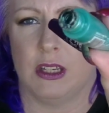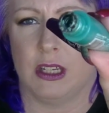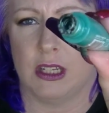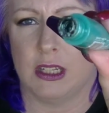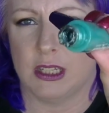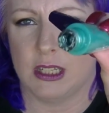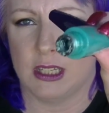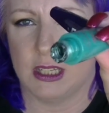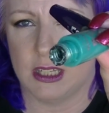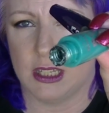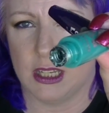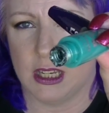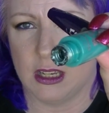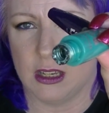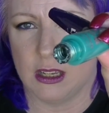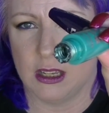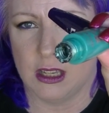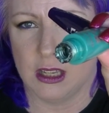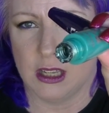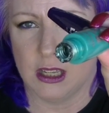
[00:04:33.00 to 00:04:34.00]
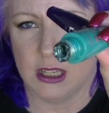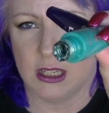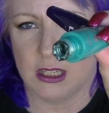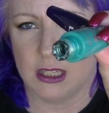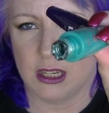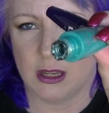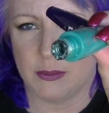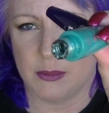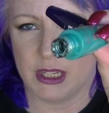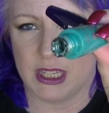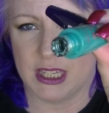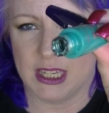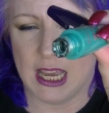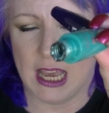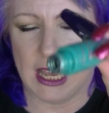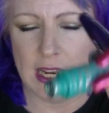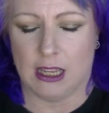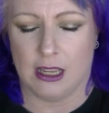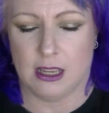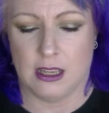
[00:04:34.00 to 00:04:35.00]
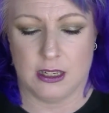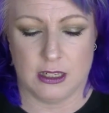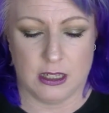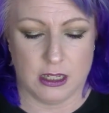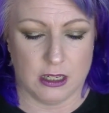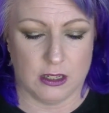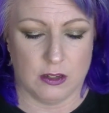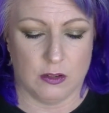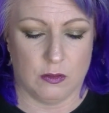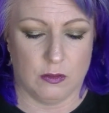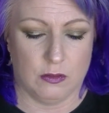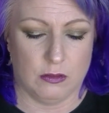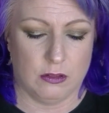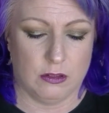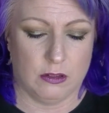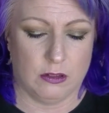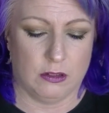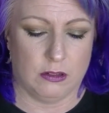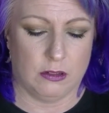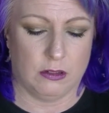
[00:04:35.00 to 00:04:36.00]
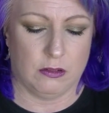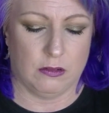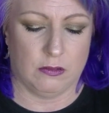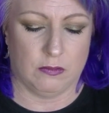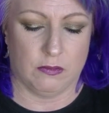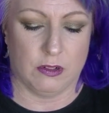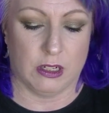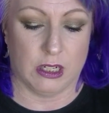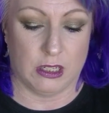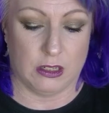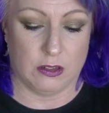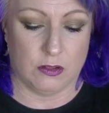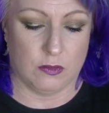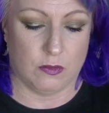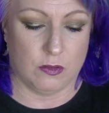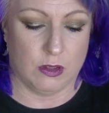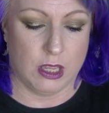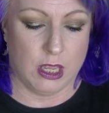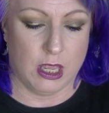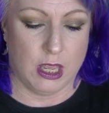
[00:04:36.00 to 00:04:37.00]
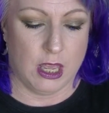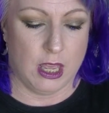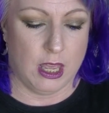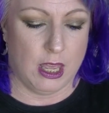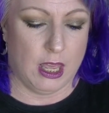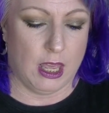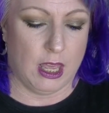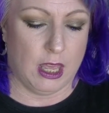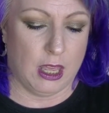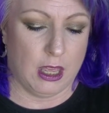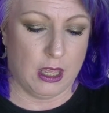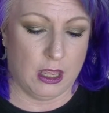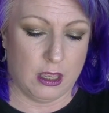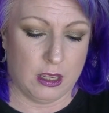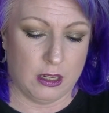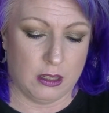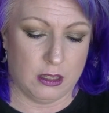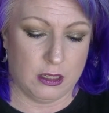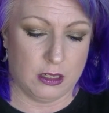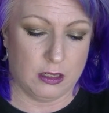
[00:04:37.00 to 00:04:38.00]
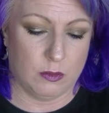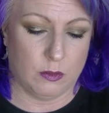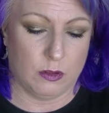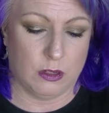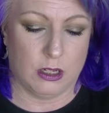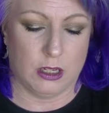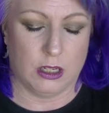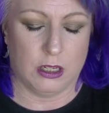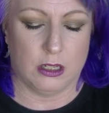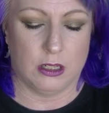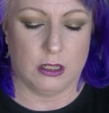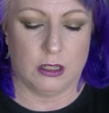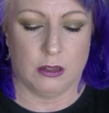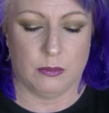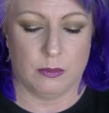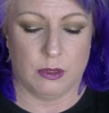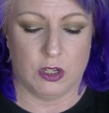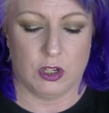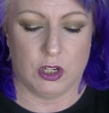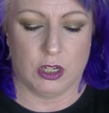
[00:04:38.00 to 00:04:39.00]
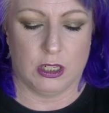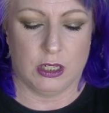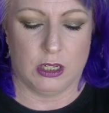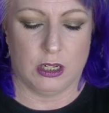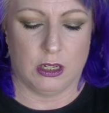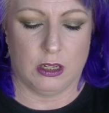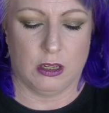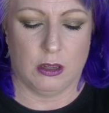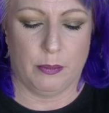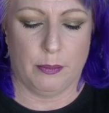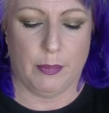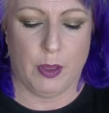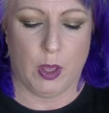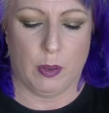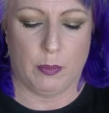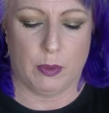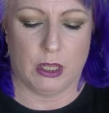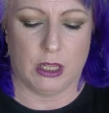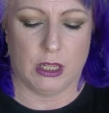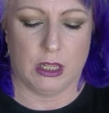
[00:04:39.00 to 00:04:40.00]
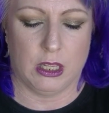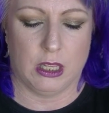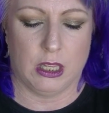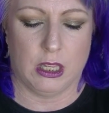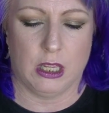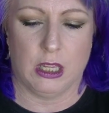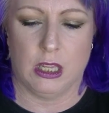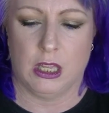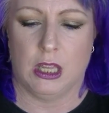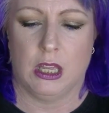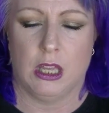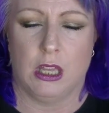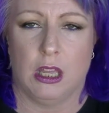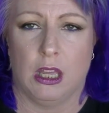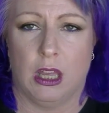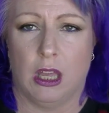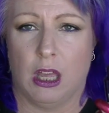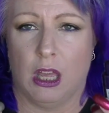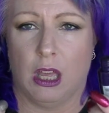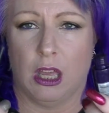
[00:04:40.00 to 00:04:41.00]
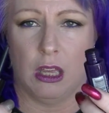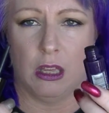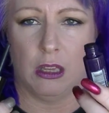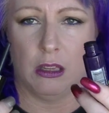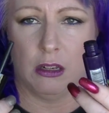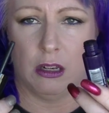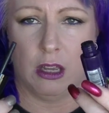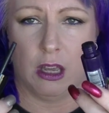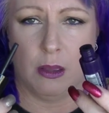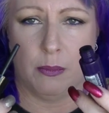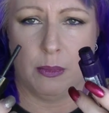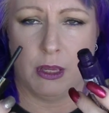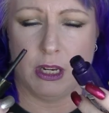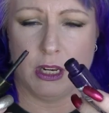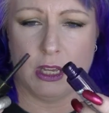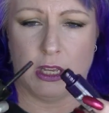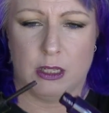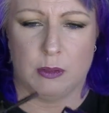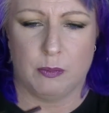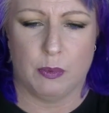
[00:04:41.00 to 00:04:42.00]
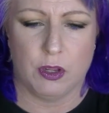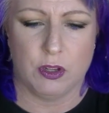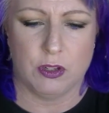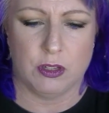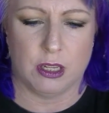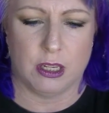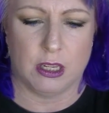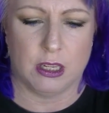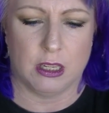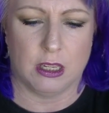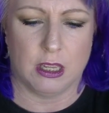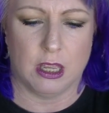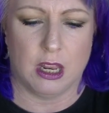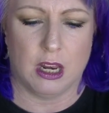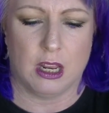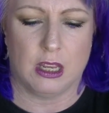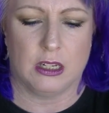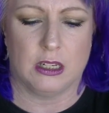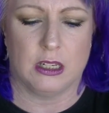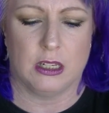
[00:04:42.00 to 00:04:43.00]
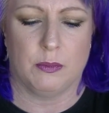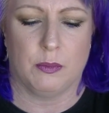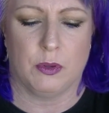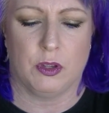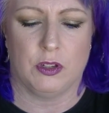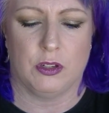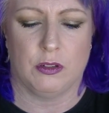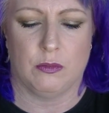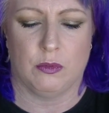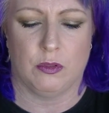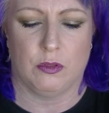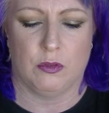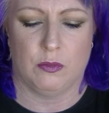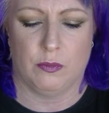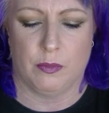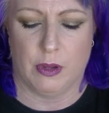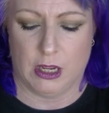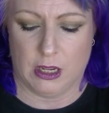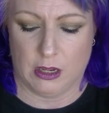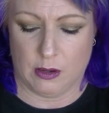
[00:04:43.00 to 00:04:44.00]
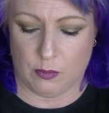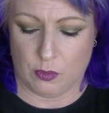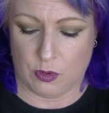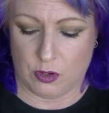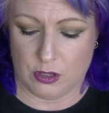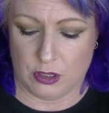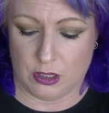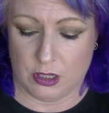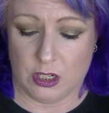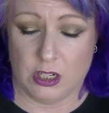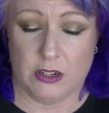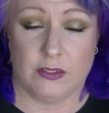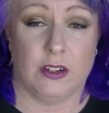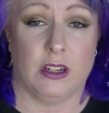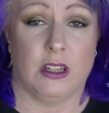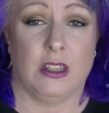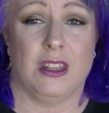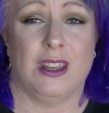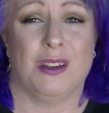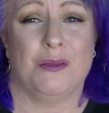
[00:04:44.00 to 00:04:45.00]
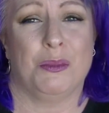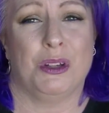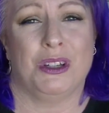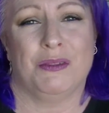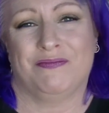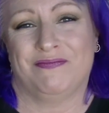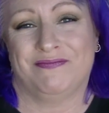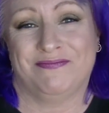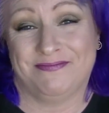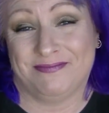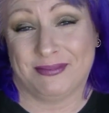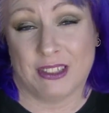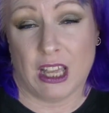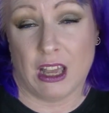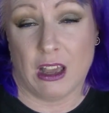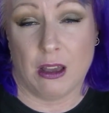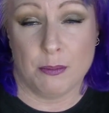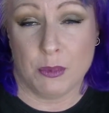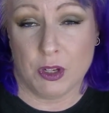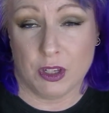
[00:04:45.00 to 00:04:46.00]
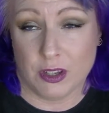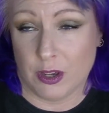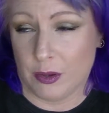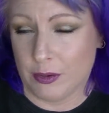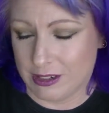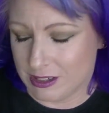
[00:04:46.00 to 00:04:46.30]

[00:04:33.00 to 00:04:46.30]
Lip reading: like a metallic teal. Really cool. And this one is a Majestic Purple. And I mean, I suppose I could get a disposable makeup wand and shove it in there, but I'm not going